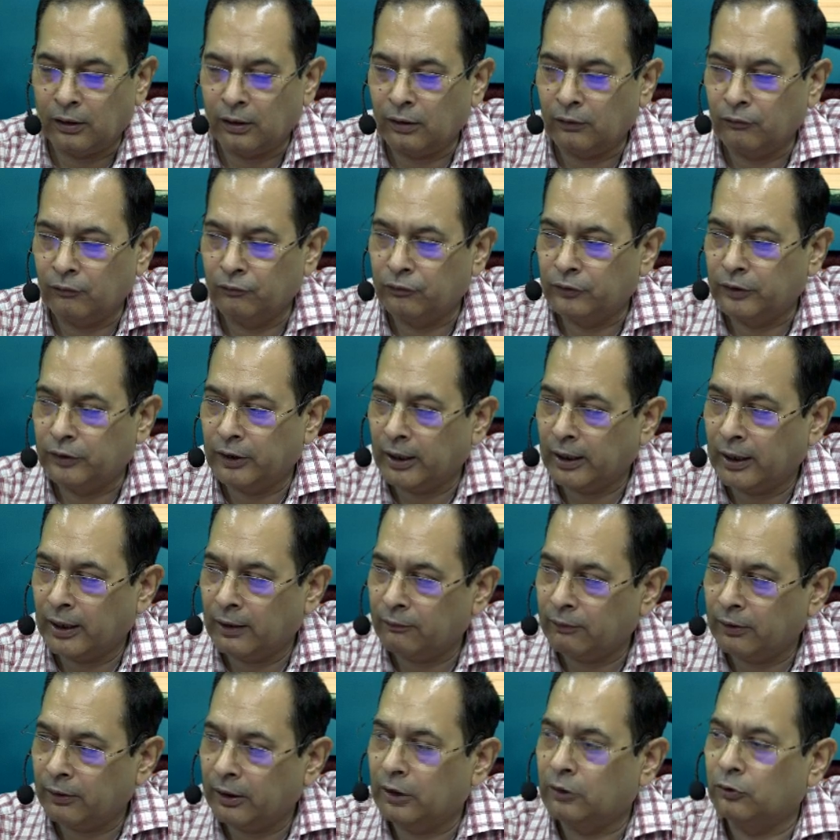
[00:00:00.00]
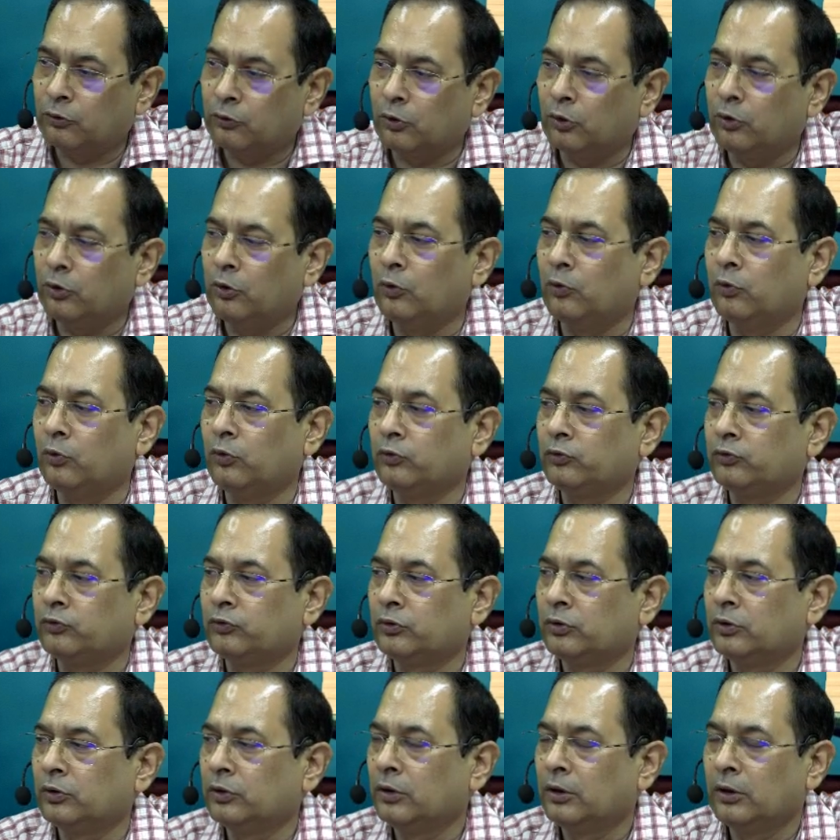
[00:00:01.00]
they have introduced
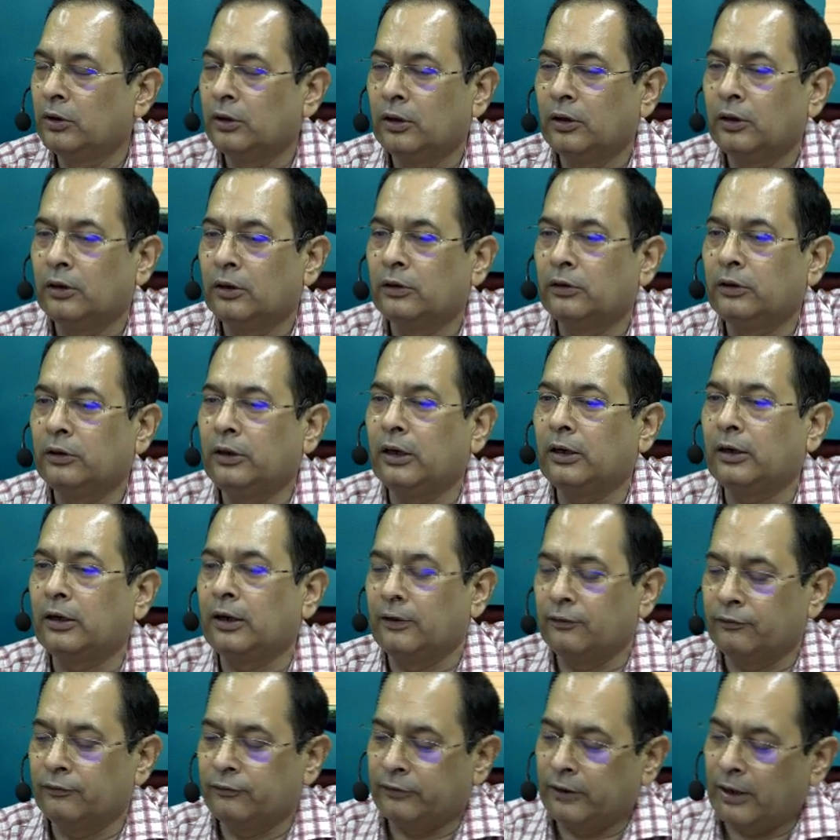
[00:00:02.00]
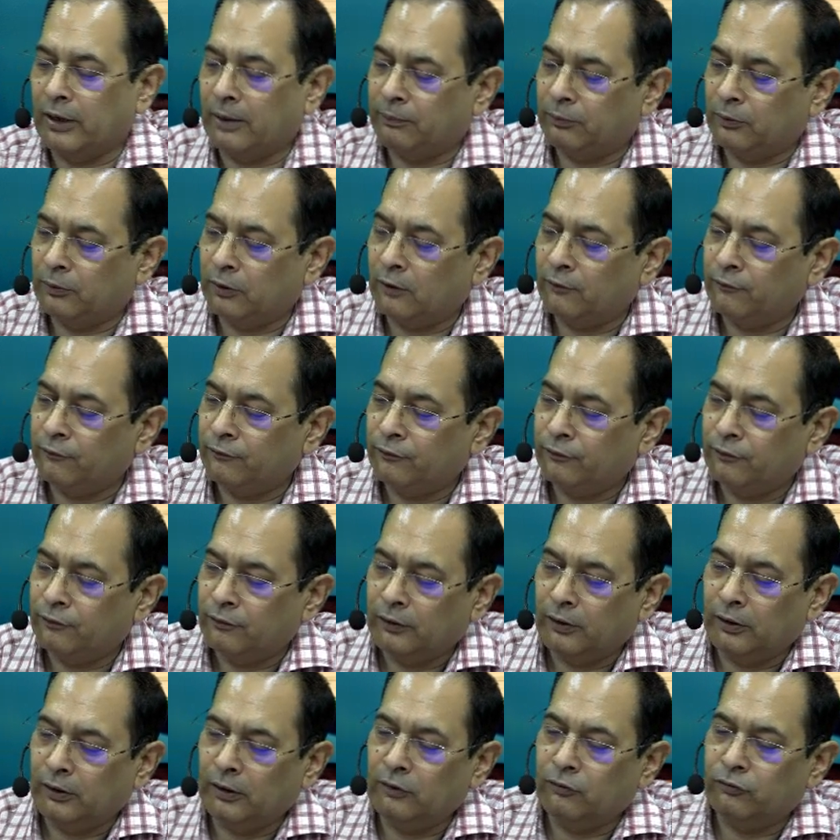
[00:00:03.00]
the concept of,
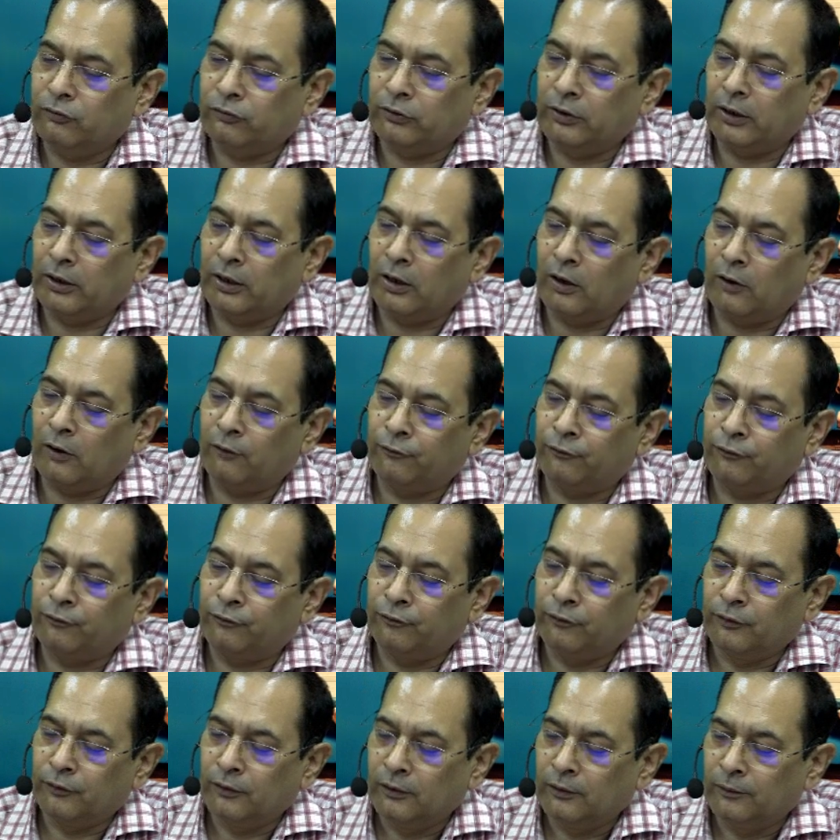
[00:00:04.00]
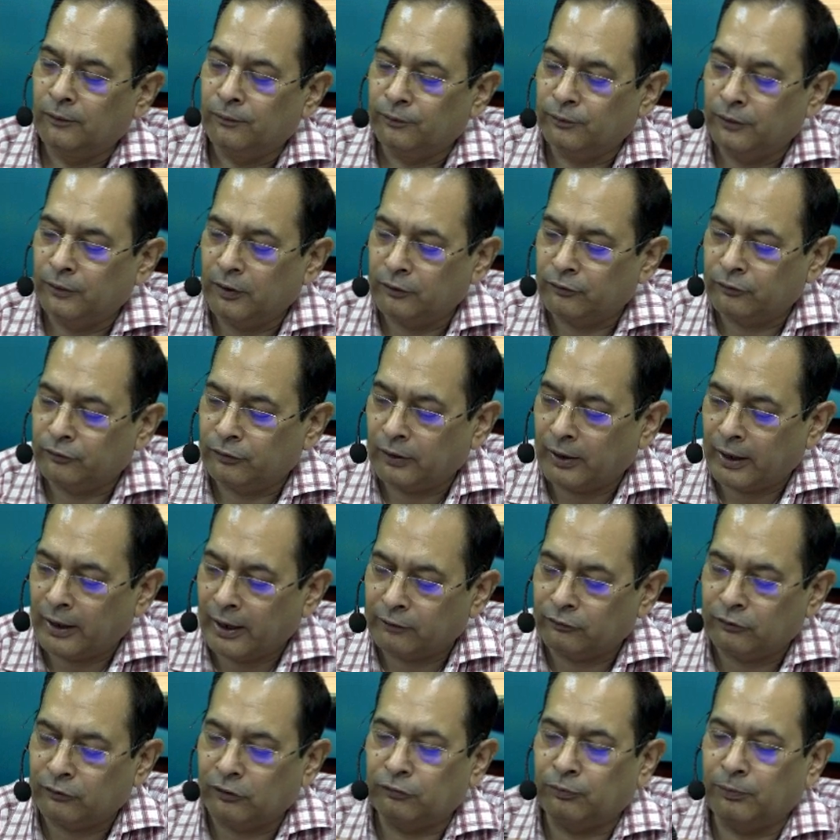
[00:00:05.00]
instead of this
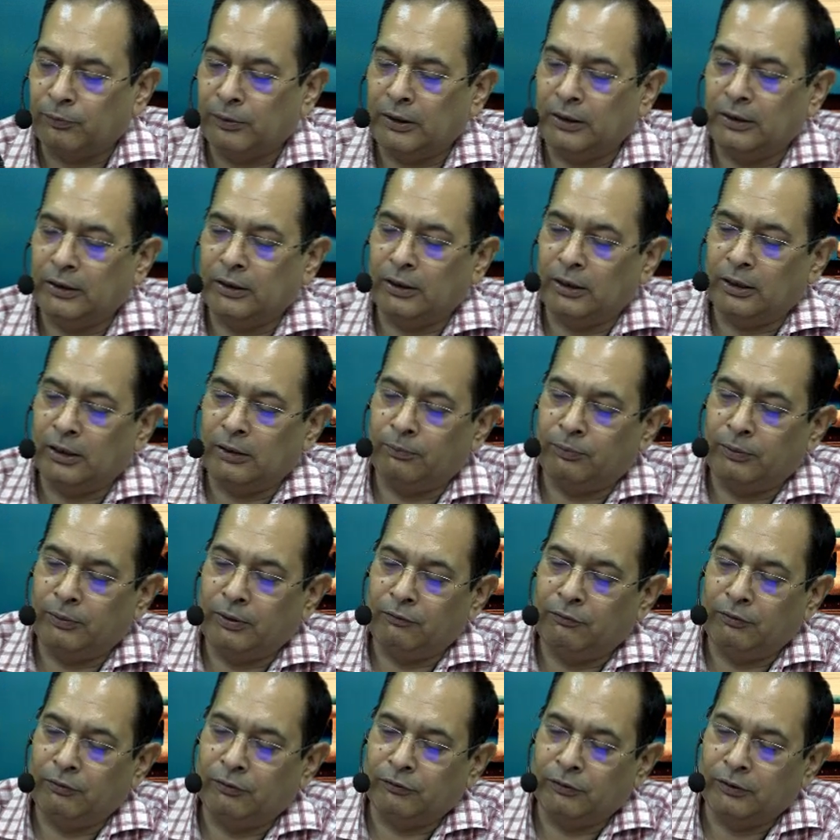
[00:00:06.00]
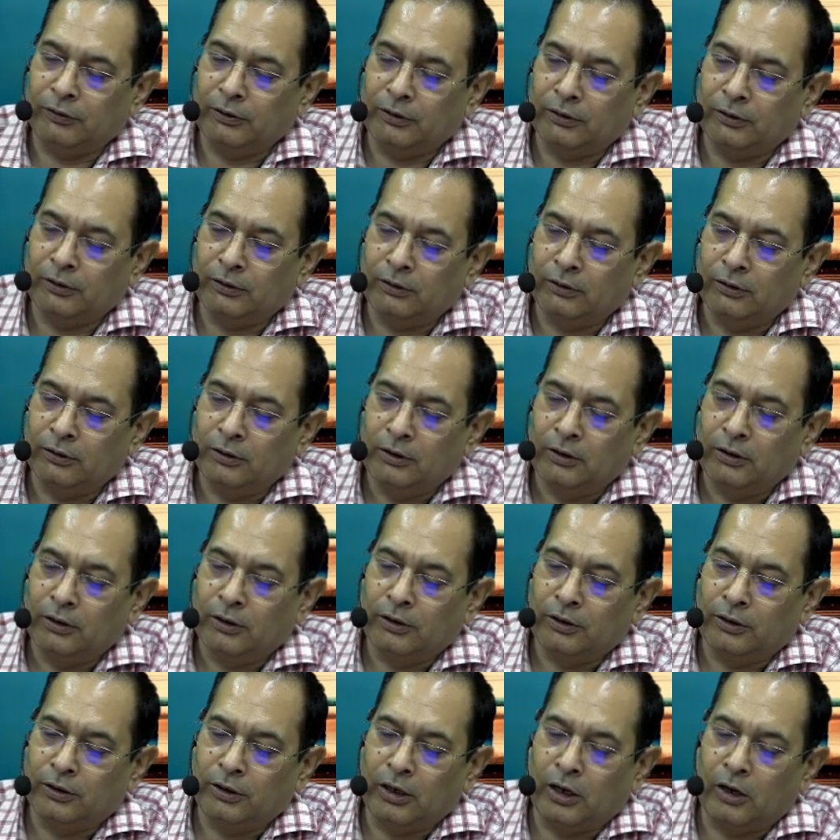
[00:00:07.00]
assessment year and previous year,
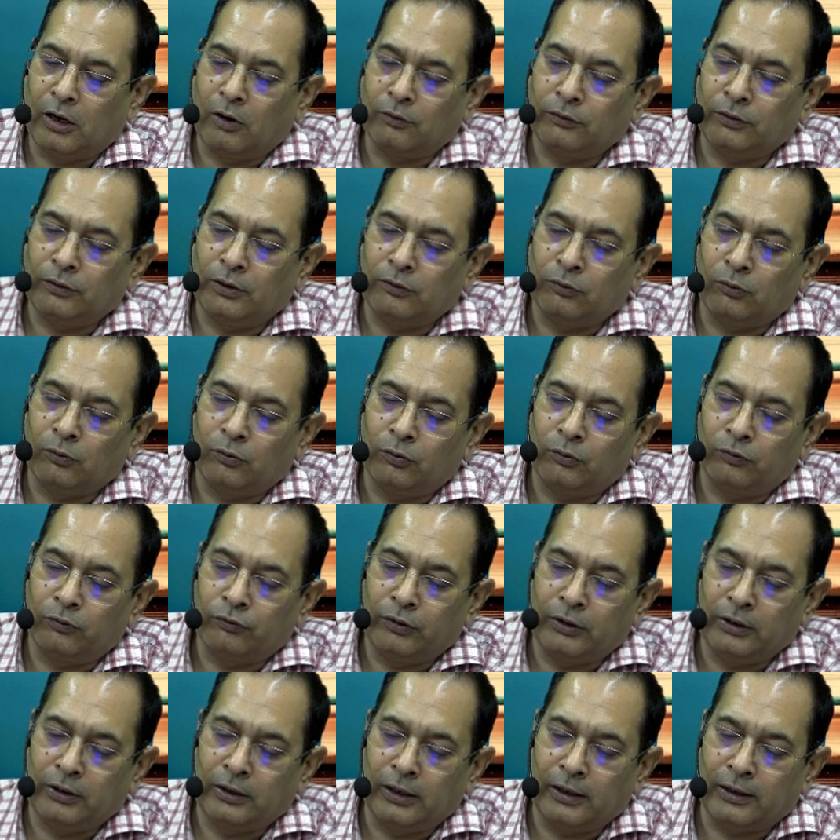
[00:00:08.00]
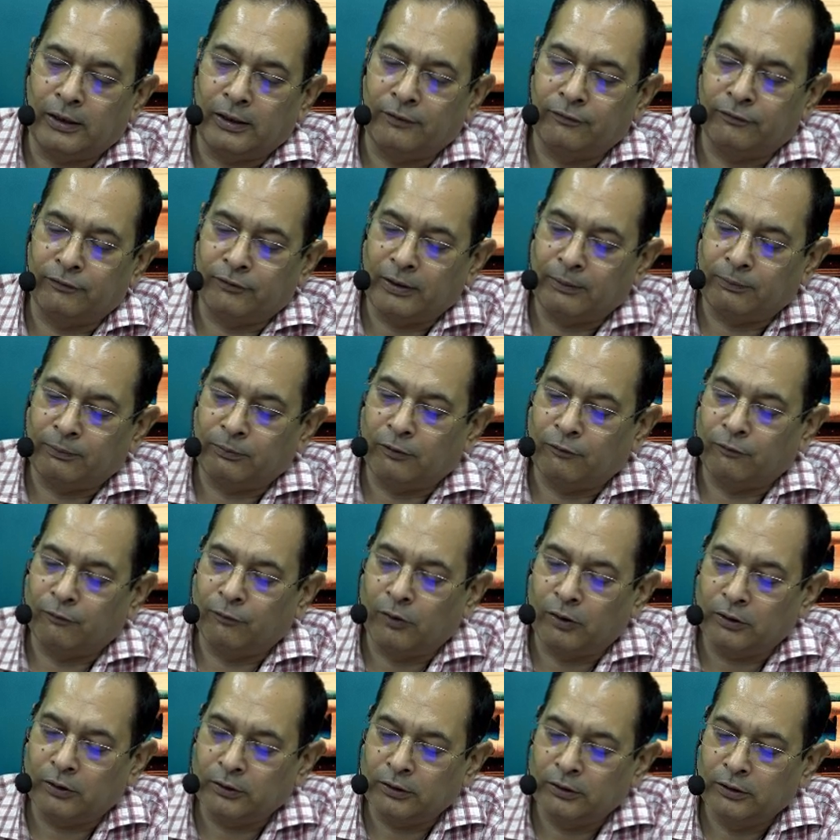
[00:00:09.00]
now there is a single concept of
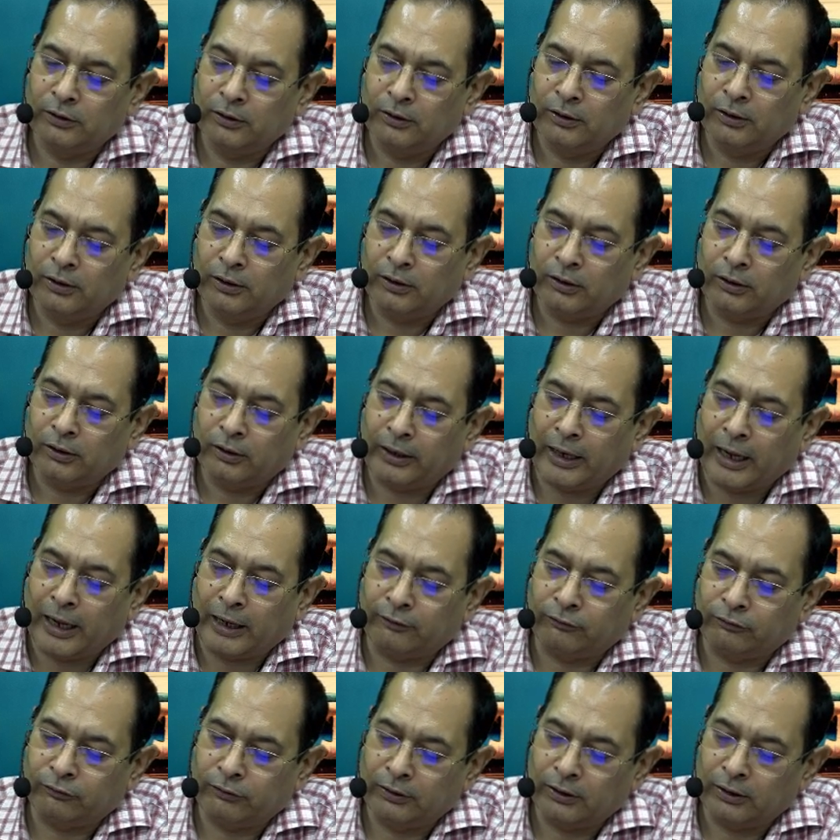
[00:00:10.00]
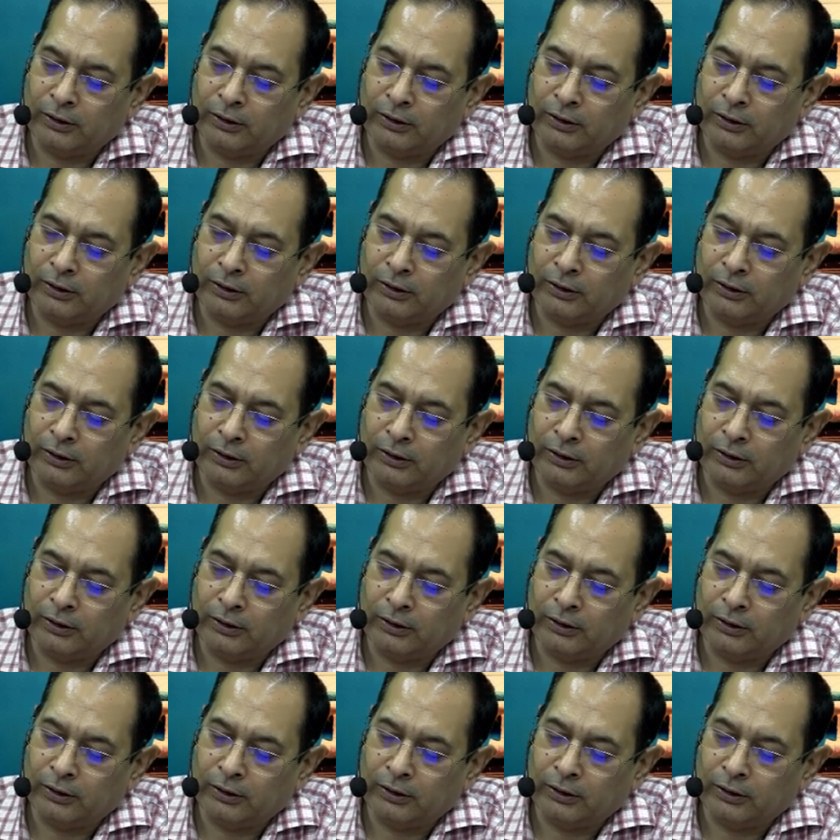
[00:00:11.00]
what? Tax year.